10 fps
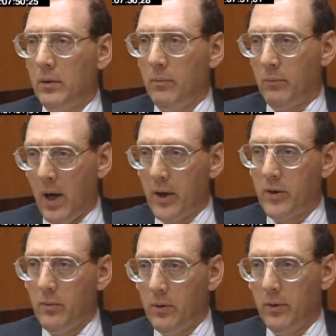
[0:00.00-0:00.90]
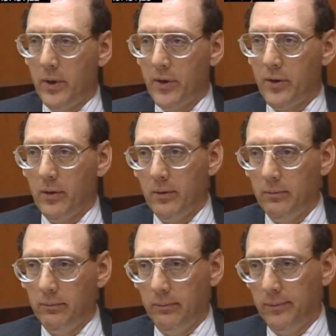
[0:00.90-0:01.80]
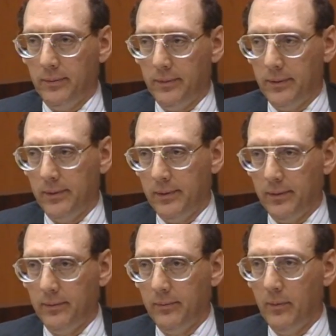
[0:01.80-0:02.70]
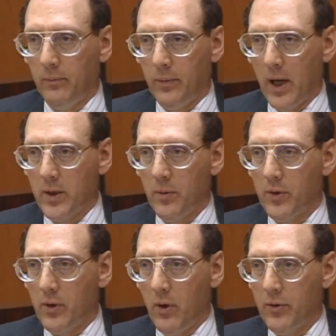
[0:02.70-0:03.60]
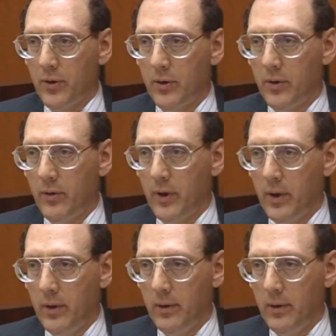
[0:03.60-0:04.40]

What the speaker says: Proximal, distal. Proximal is closer to the.